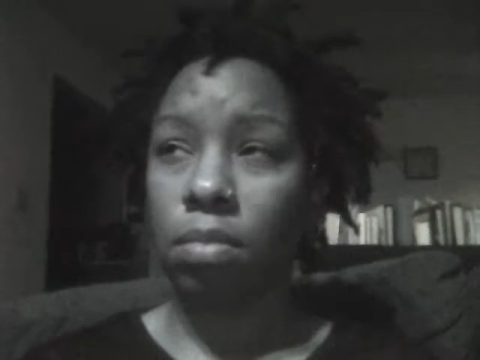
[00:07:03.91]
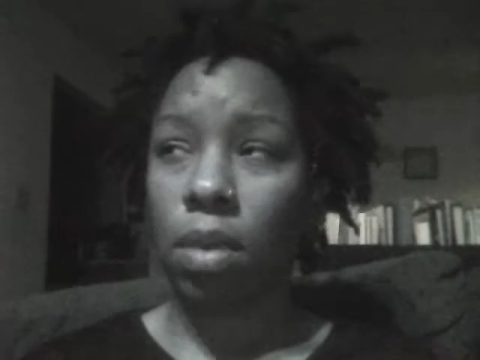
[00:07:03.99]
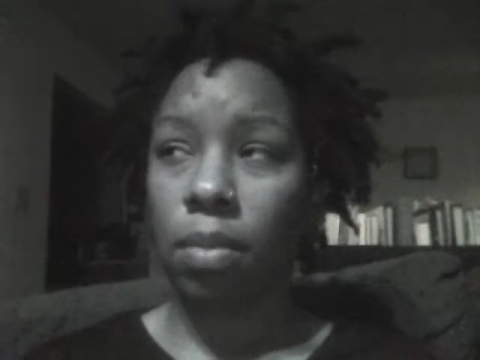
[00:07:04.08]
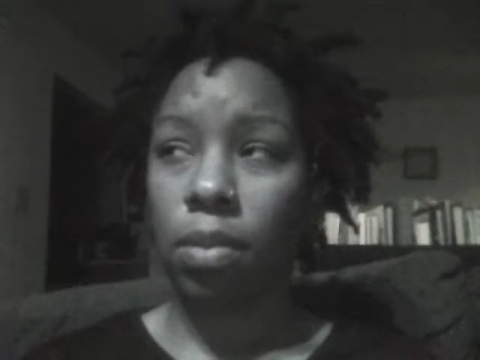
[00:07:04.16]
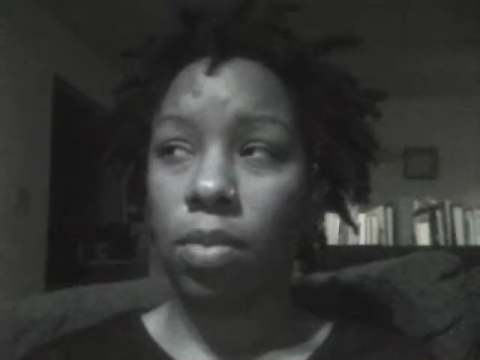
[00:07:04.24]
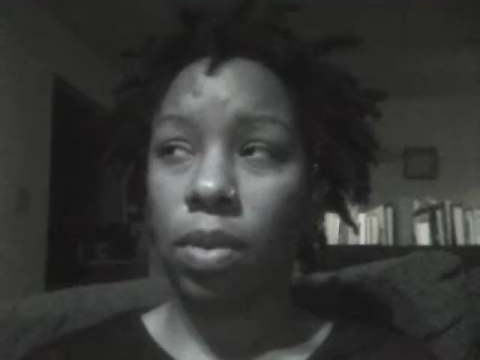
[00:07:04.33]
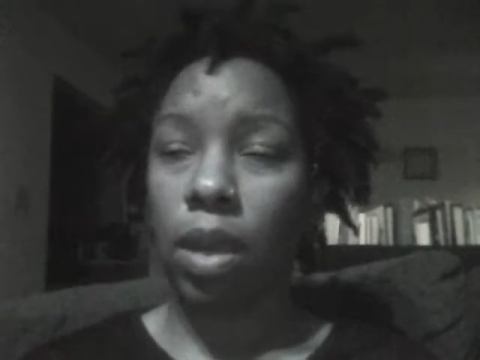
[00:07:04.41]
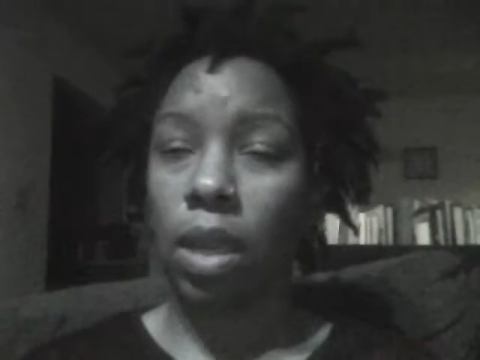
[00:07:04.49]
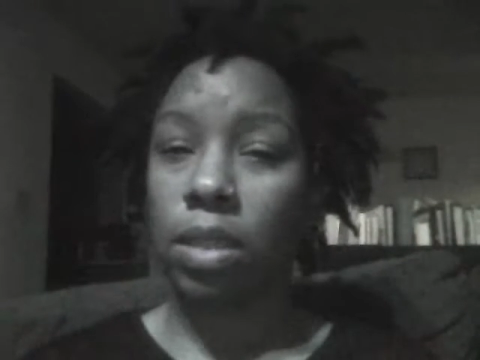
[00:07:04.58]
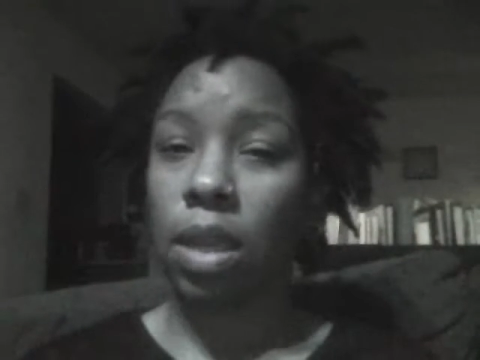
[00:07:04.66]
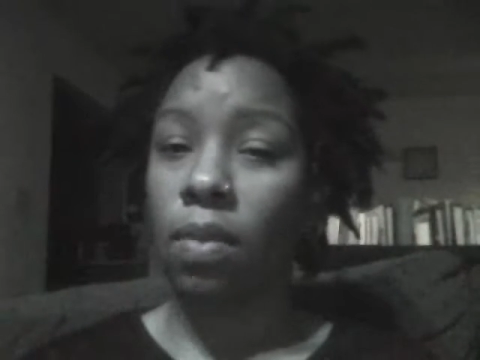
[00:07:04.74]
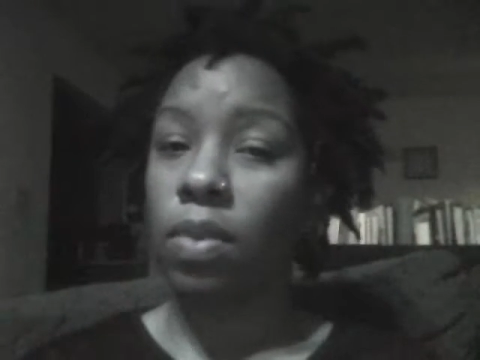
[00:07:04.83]
maybe 3
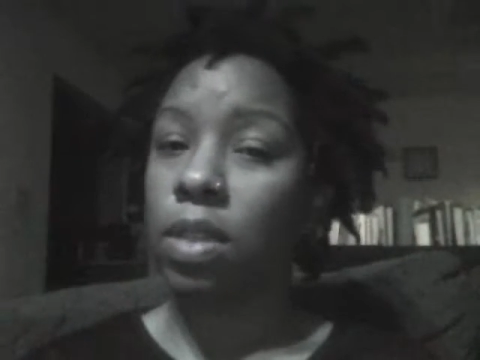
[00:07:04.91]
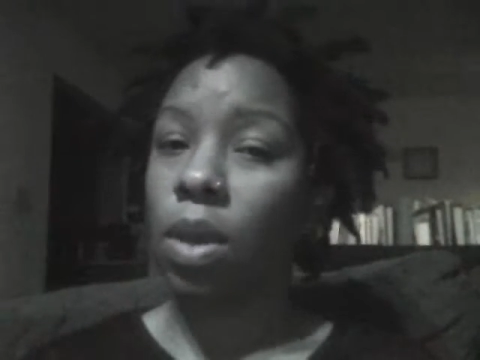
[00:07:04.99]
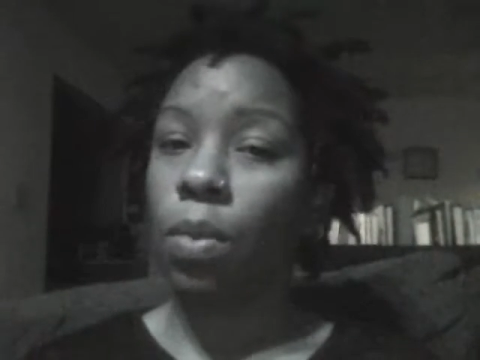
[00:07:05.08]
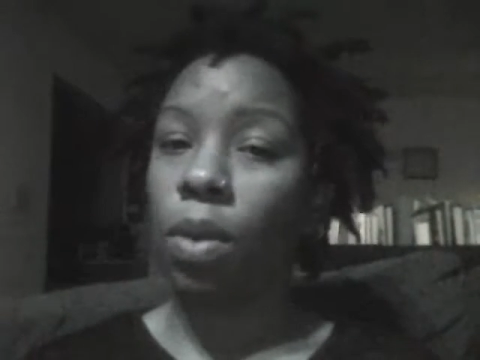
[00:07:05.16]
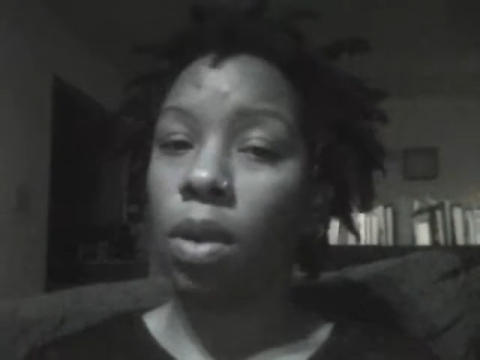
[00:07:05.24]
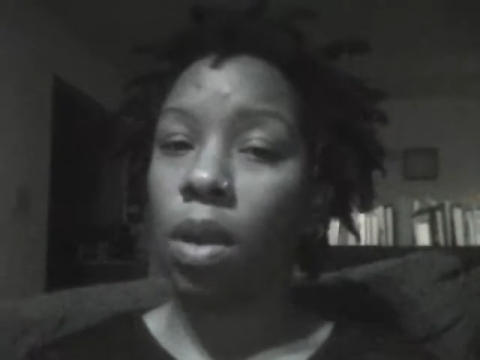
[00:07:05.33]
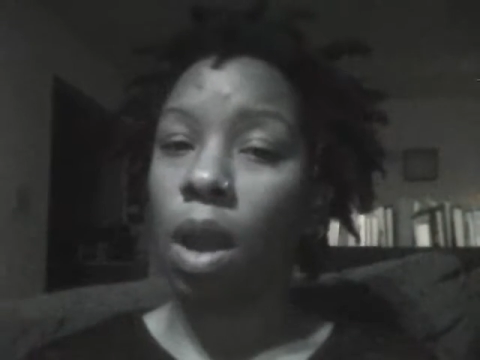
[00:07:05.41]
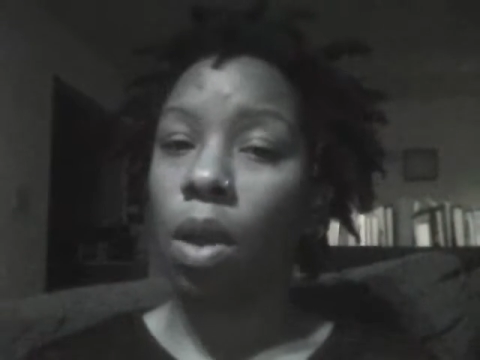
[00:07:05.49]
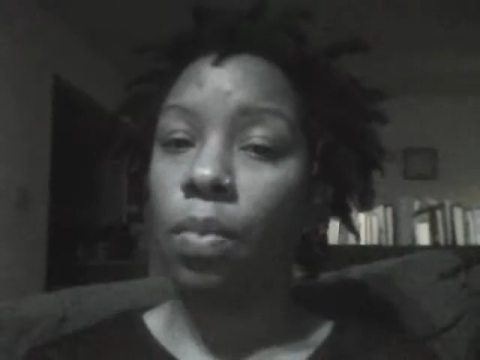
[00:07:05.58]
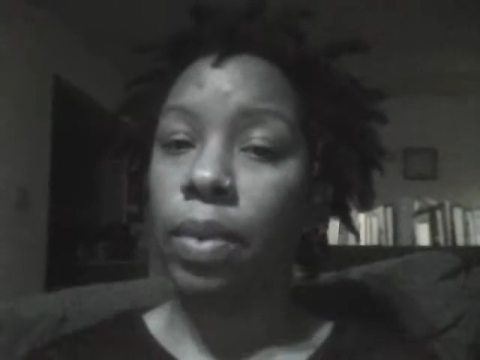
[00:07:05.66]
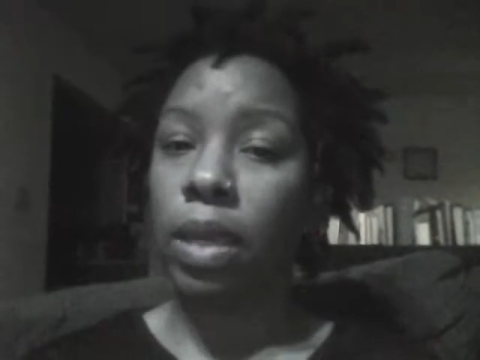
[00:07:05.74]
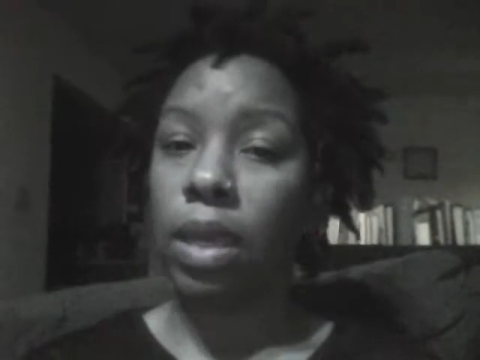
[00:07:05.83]
days off because I work
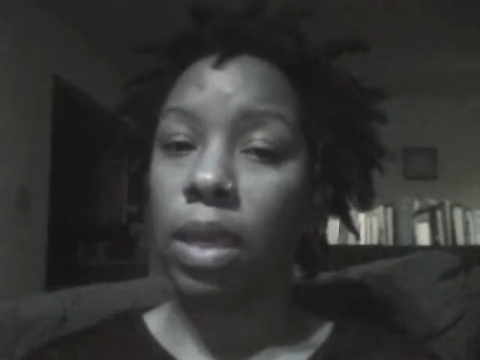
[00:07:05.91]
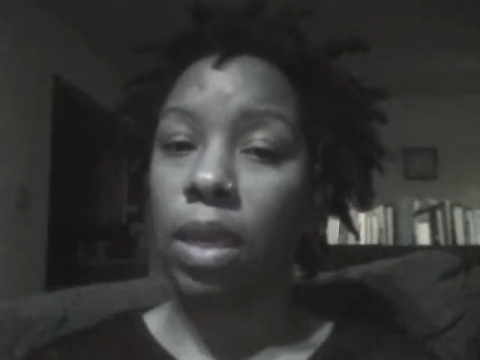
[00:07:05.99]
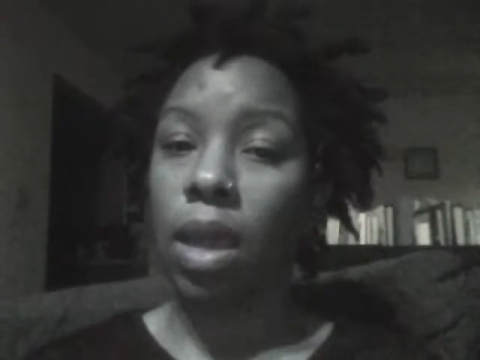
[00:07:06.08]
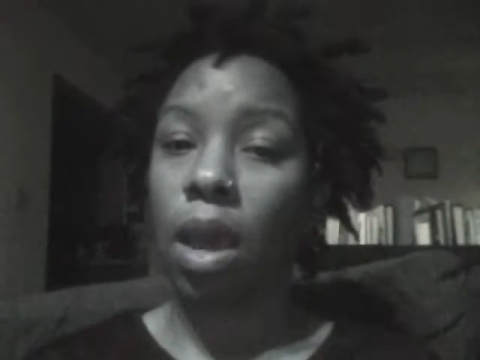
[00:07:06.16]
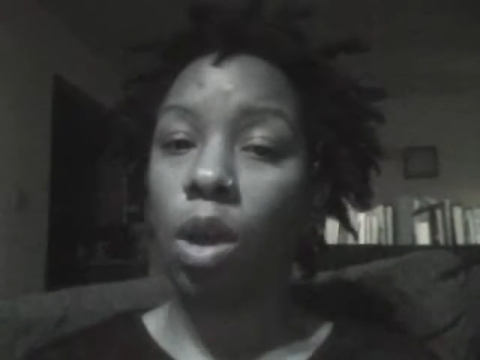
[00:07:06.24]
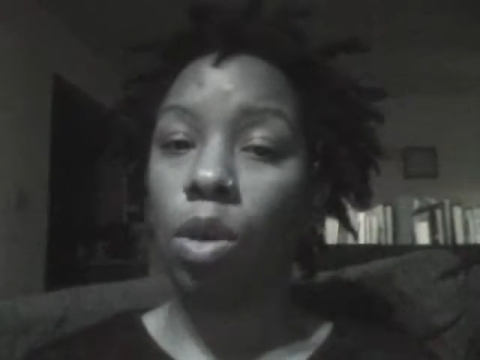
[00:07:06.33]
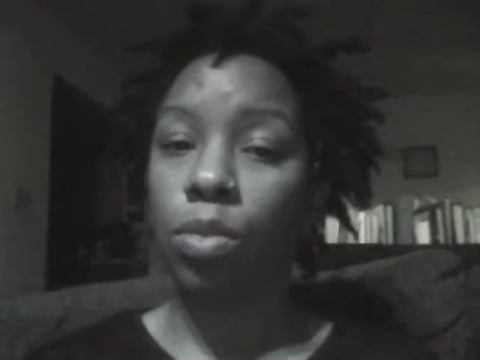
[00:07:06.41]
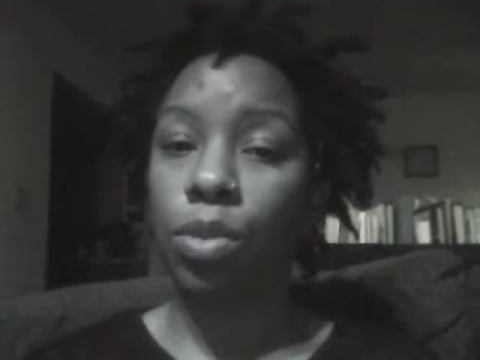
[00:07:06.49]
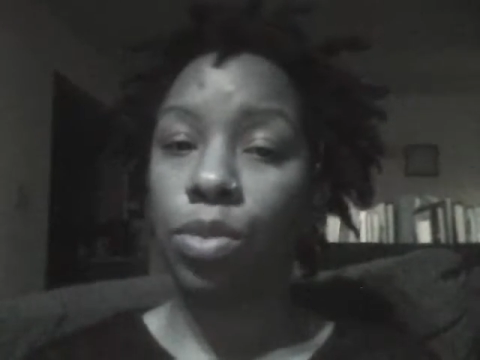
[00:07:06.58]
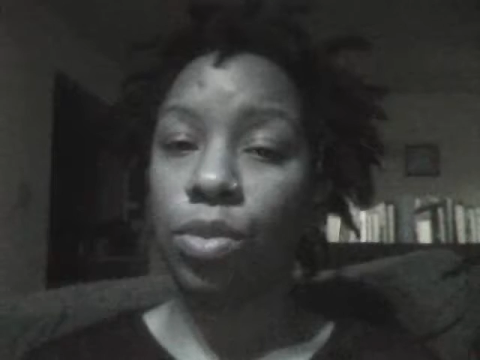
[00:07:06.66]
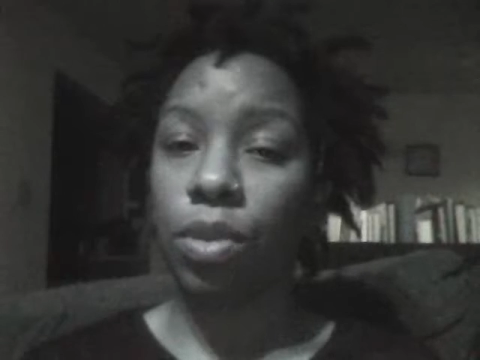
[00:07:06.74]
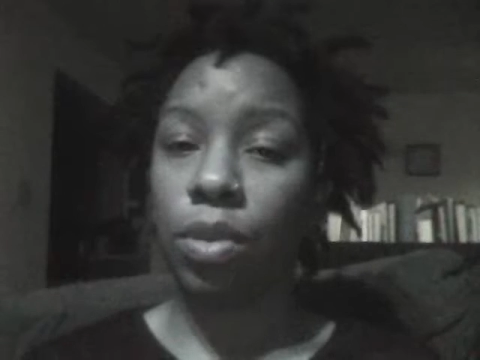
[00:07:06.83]
all weekend. I
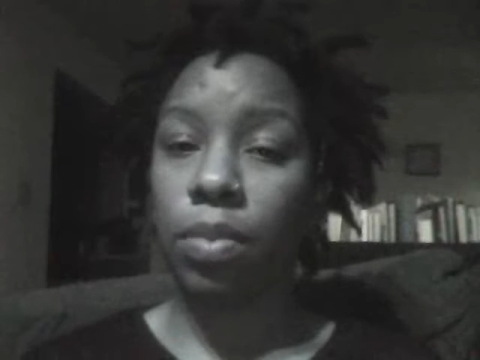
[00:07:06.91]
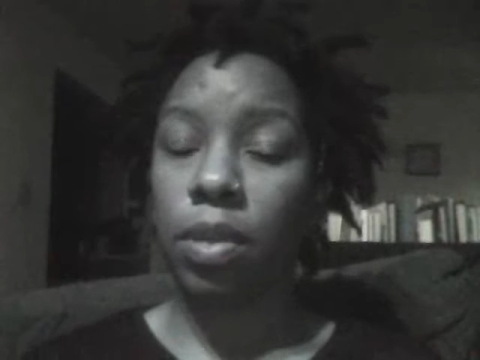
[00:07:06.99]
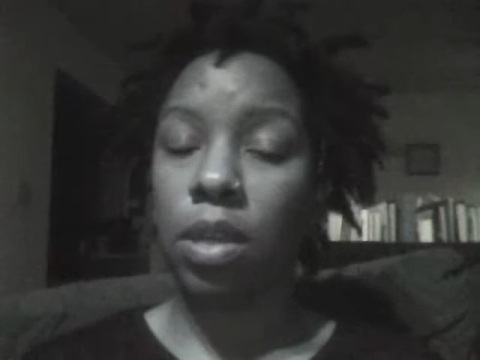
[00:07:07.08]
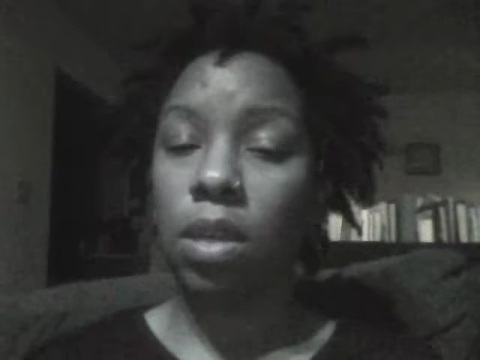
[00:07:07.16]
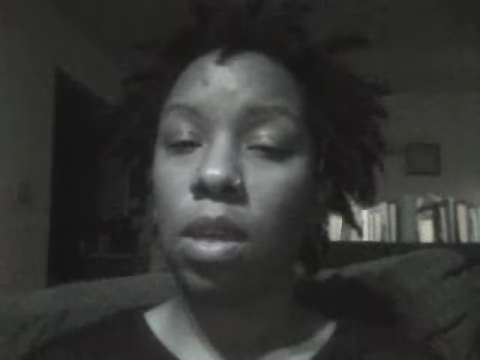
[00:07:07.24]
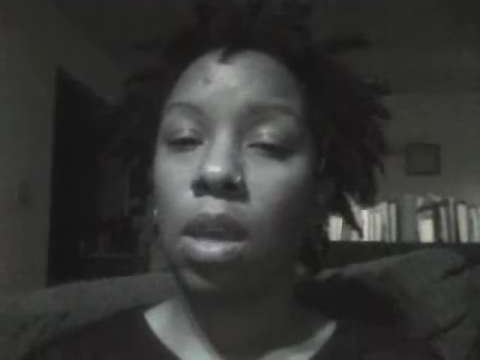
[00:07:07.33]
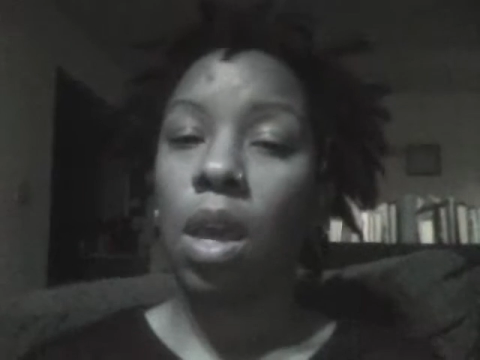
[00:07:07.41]
homeschool during the week.